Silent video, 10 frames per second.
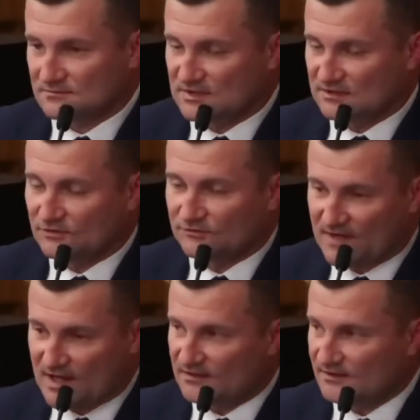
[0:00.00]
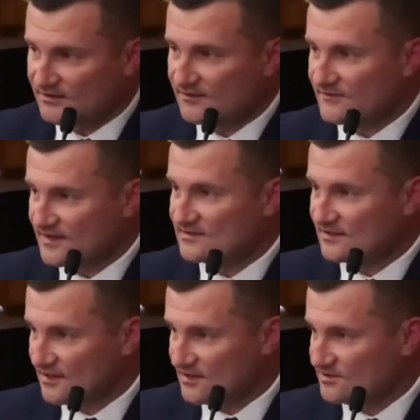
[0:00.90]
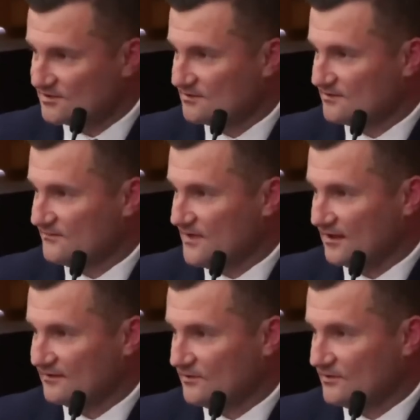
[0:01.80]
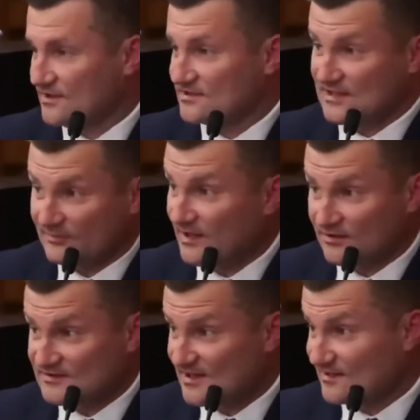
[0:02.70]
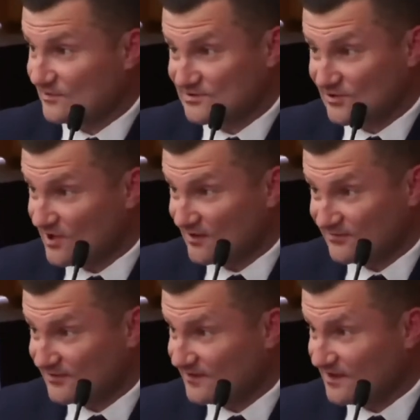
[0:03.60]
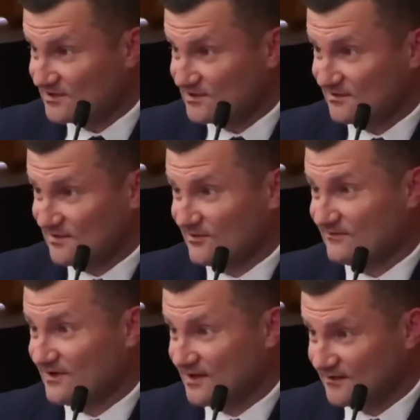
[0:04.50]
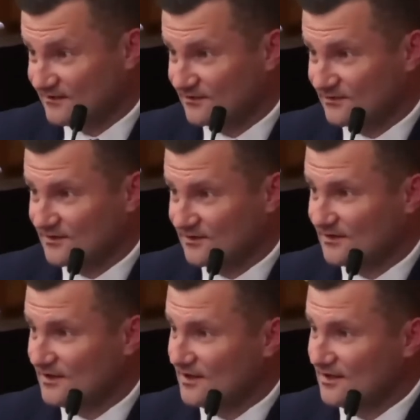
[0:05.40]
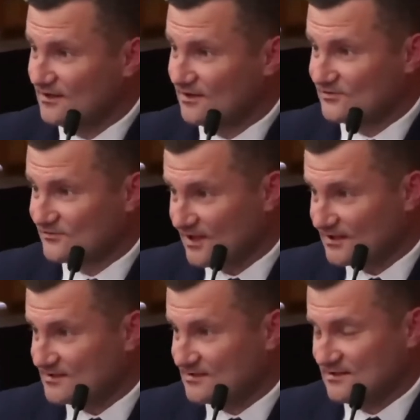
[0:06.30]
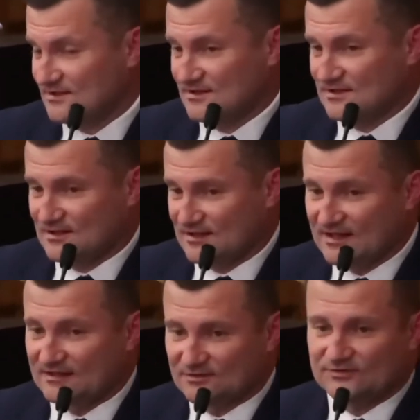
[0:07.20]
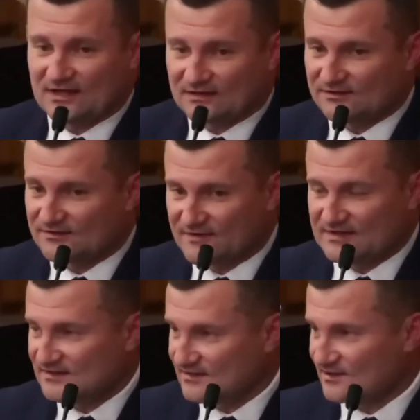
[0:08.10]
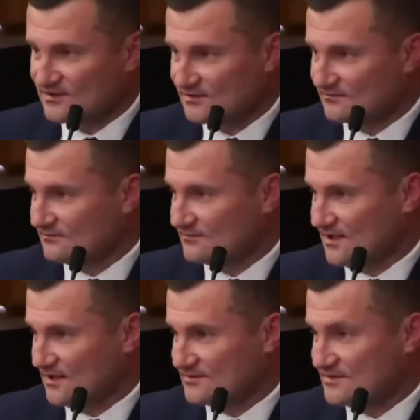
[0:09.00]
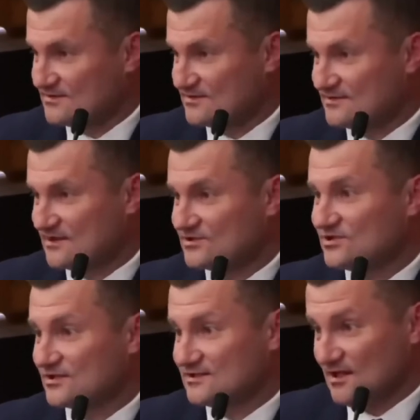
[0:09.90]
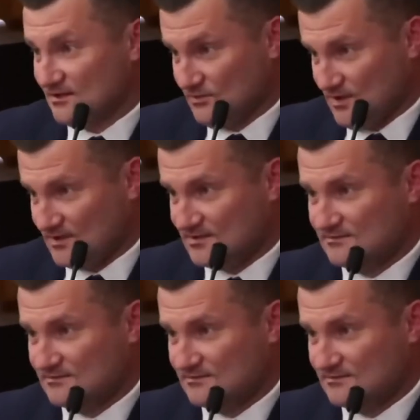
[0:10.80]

The totality of the investigation, the fact that when they stepped outside there was no confrontation and they were invited to the address, again, totality of the investigation suggests otherwise.